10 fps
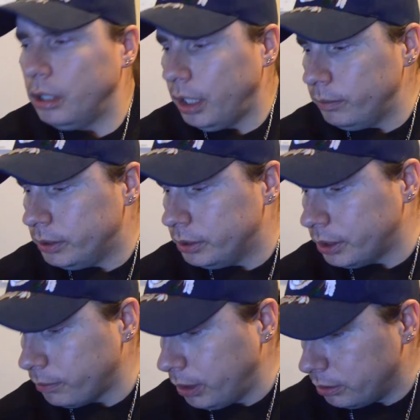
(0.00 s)
I'm not too
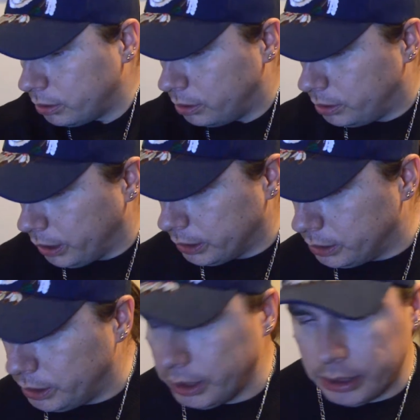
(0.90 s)
sure what else is to actually
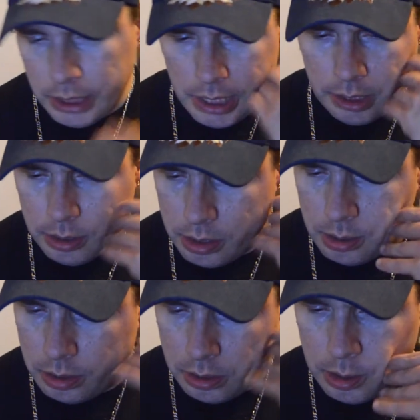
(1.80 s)
say on that.
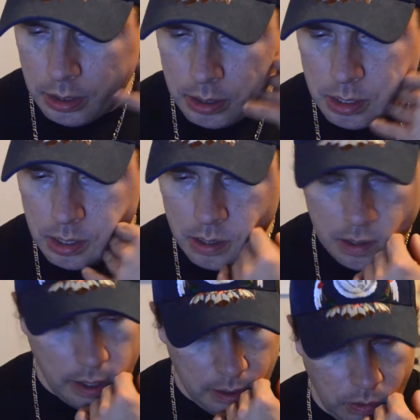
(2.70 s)

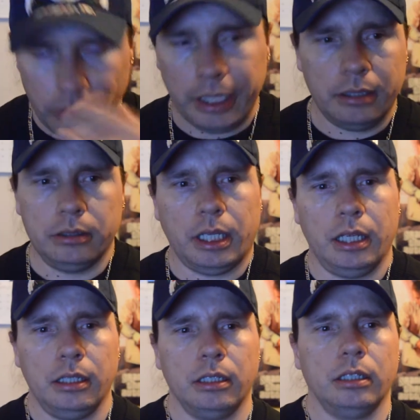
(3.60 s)

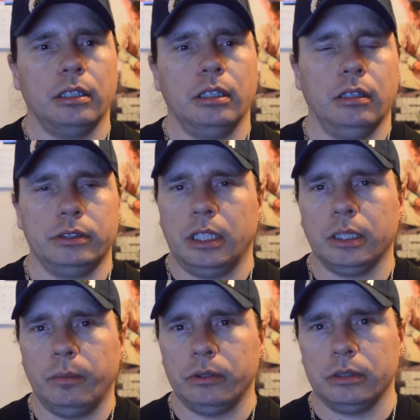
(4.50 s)
Okay. Just
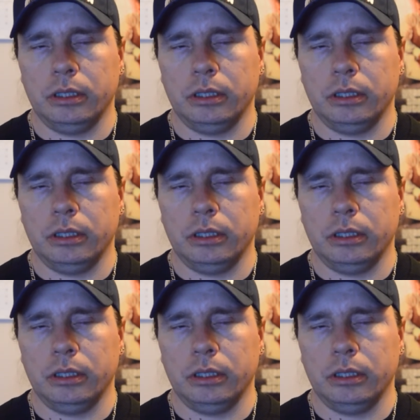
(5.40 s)
talking about